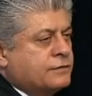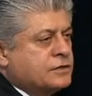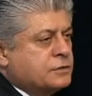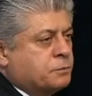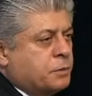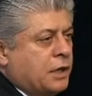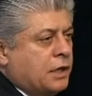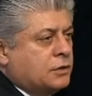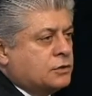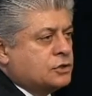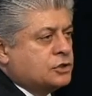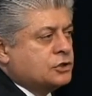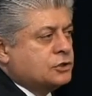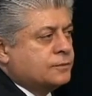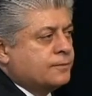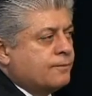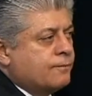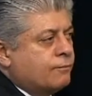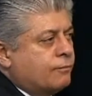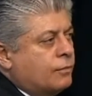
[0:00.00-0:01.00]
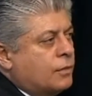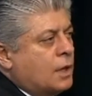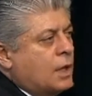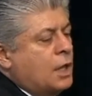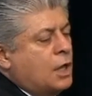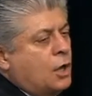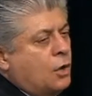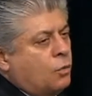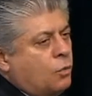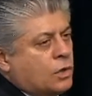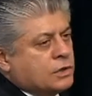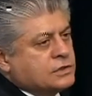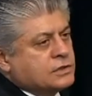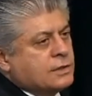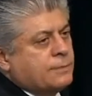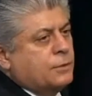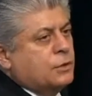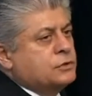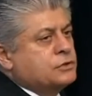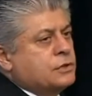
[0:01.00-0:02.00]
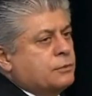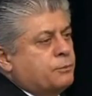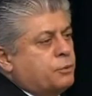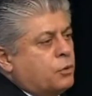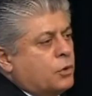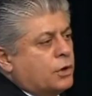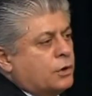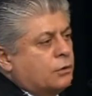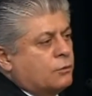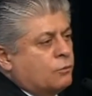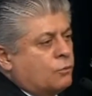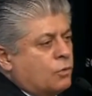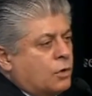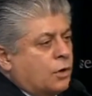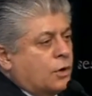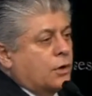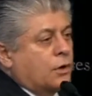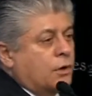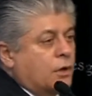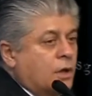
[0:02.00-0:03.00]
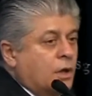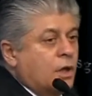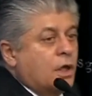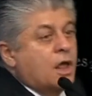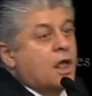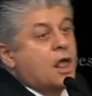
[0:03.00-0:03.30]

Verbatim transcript: of speech. What's the most important word?